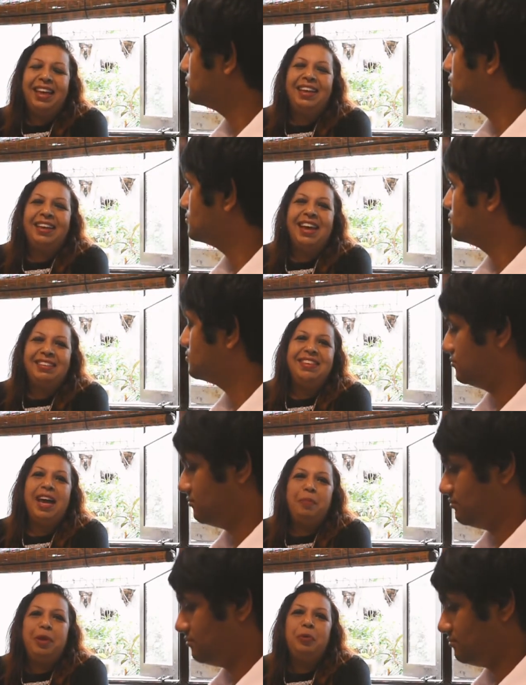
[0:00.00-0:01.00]
Speaker 1: Uh, as
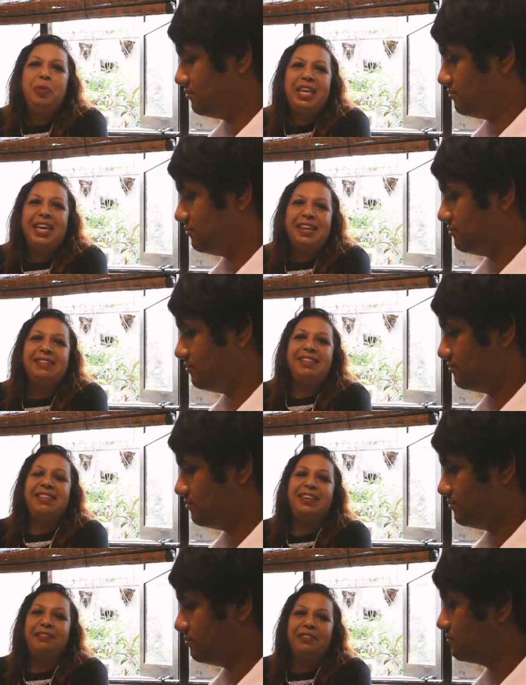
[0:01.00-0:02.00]
W B. Yeats, the